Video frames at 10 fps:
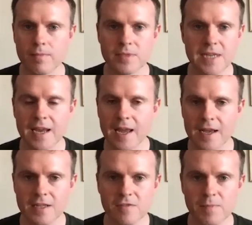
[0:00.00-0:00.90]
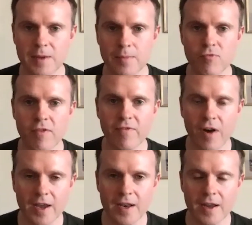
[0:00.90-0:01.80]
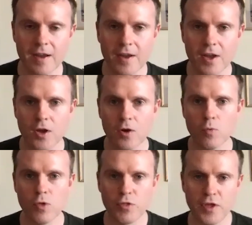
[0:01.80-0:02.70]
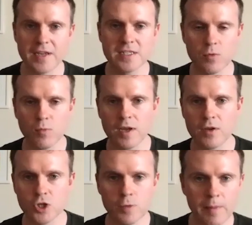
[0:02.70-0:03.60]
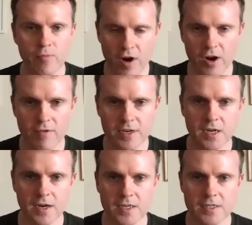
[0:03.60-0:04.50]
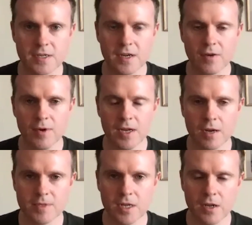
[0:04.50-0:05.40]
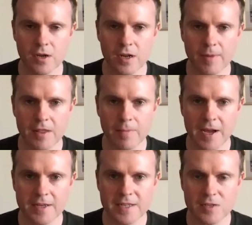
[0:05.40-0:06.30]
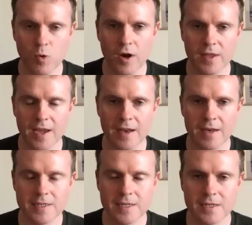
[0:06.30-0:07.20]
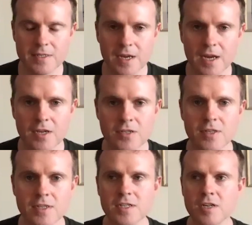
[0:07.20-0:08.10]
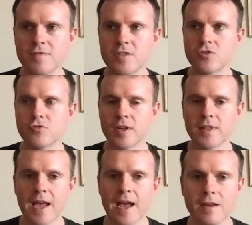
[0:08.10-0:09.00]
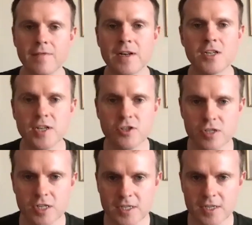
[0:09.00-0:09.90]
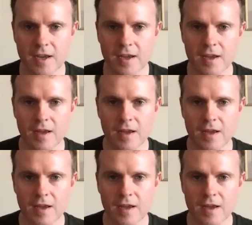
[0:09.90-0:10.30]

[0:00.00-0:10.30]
decades of people refining the things that we should be prioritized when it comes to learning about the past. That's why the canon exists. So this idea of destroying the canon of English literature, say,